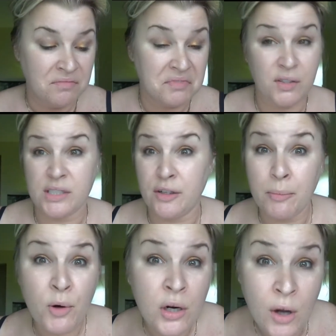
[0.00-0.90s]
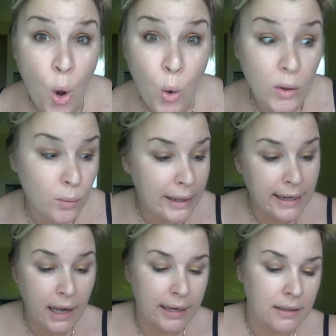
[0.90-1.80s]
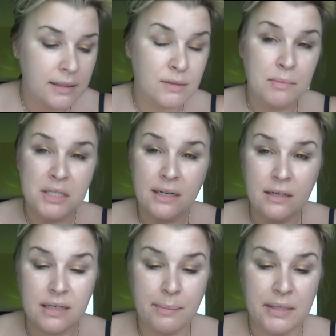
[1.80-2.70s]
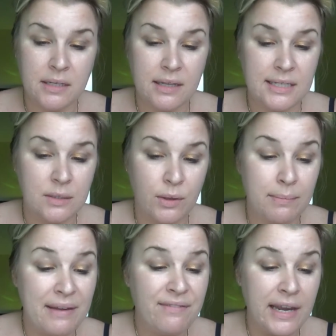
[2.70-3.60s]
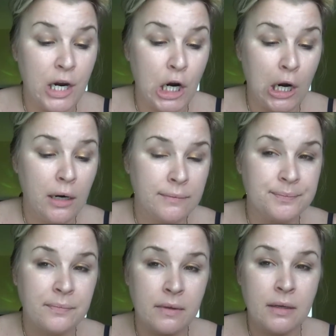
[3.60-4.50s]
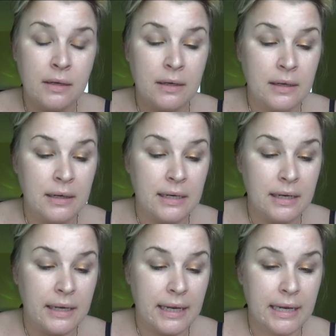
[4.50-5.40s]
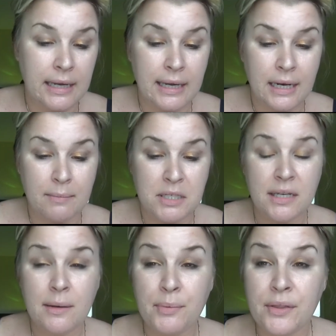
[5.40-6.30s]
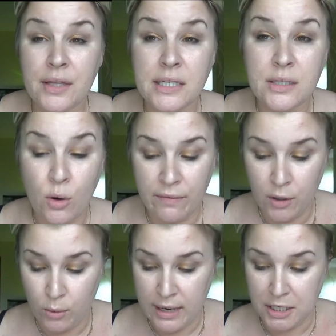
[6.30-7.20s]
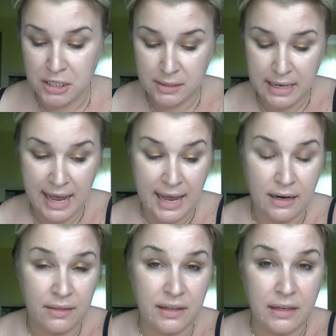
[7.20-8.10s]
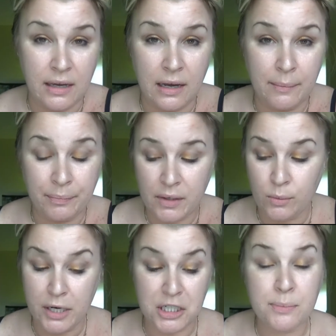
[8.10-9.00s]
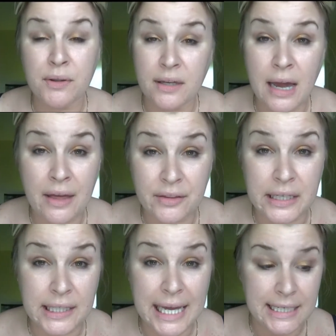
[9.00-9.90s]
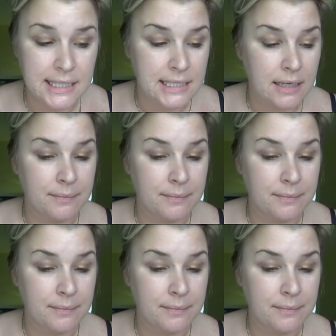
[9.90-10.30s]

use a little more gold. Why not? So I'm just going to dip into this with my finger. And I'm just going to put this over where I just had the, where I just put the Kathleen Lights.